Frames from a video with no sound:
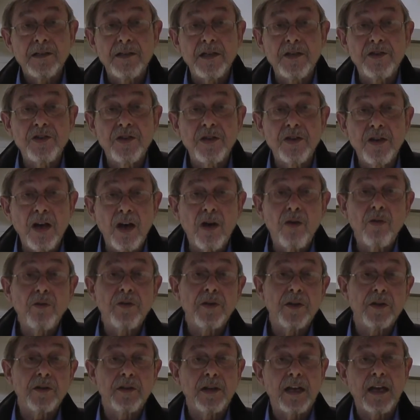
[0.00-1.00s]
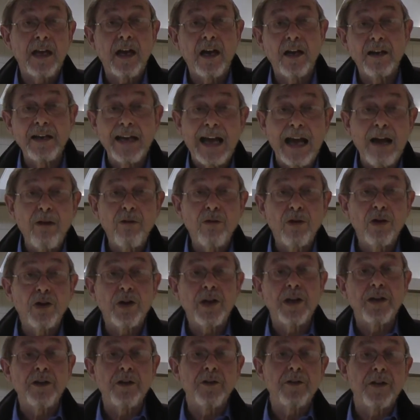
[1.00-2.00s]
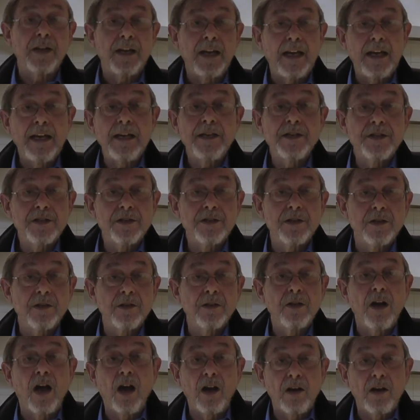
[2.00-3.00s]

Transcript: Did you know that they are now looking at the Easter